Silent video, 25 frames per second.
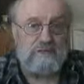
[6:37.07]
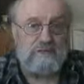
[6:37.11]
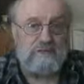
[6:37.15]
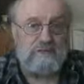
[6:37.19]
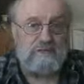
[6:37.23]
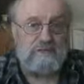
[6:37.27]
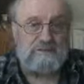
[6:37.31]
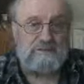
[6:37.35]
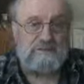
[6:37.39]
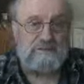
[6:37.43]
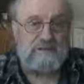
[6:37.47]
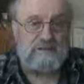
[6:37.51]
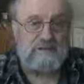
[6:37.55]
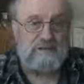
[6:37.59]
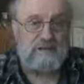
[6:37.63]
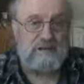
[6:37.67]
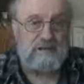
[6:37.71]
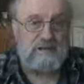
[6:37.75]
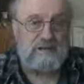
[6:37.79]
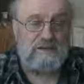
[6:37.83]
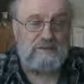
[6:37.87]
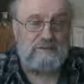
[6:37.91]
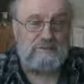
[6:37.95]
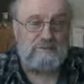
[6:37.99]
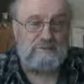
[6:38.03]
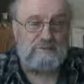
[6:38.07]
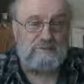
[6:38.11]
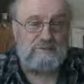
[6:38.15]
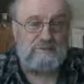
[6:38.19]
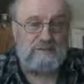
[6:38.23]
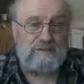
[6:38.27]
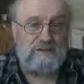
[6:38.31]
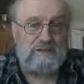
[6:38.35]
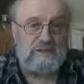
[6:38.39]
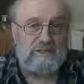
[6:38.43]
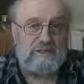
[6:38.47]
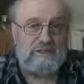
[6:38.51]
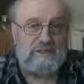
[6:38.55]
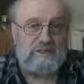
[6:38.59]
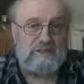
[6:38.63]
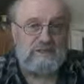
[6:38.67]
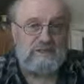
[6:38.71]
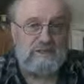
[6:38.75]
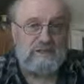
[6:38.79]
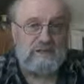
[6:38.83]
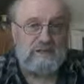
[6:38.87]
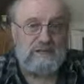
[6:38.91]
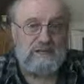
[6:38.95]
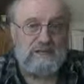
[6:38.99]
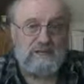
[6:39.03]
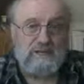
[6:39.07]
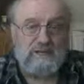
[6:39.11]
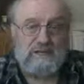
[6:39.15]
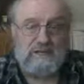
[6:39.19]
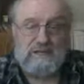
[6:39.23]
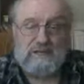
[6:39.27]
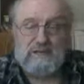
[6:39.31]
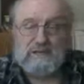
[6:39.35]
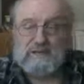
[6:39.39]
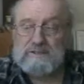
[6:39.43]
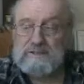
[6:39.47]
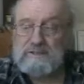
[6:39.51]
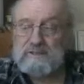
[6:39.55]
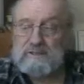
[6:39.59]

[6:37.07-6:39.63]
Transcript: these international treaties that